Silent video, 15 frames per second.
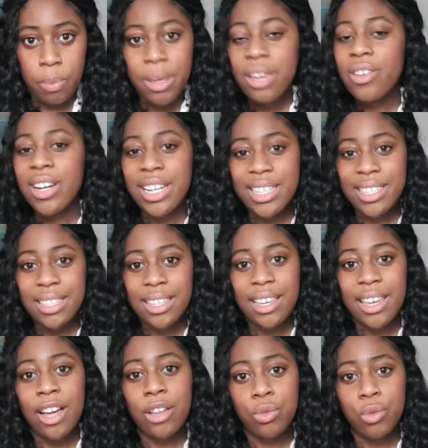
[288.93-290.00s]
Be
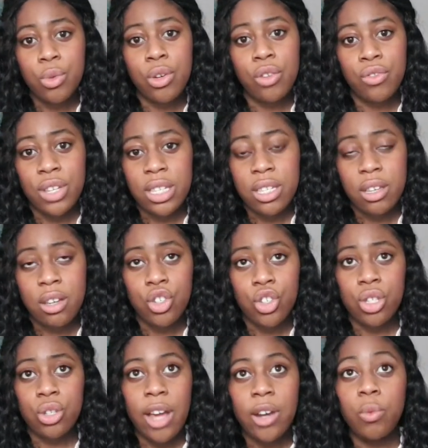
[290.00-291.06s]
realistic and do your
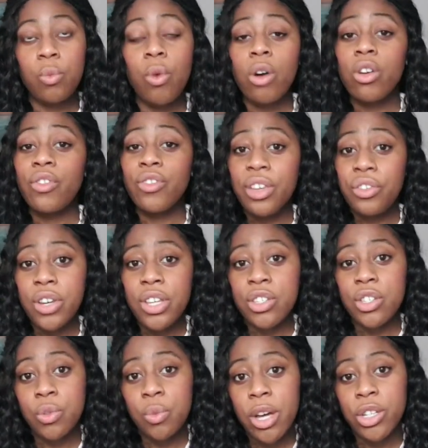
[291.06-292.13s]
research. And one of the
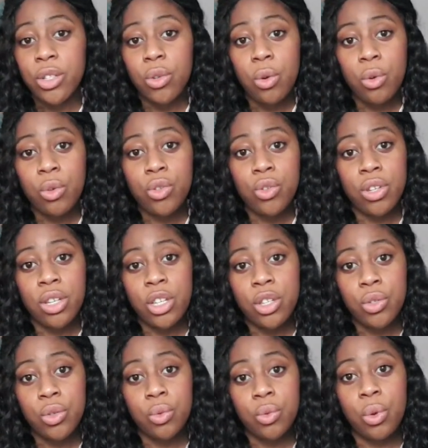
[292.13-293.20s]
reasons why you also
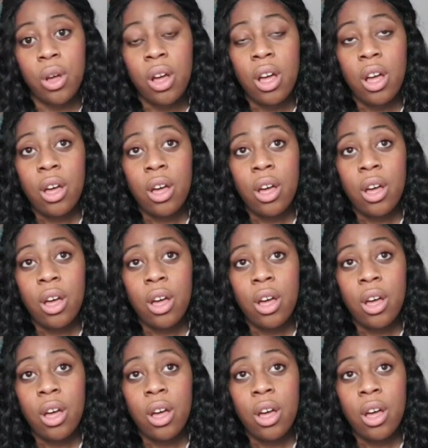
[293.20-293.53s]
need to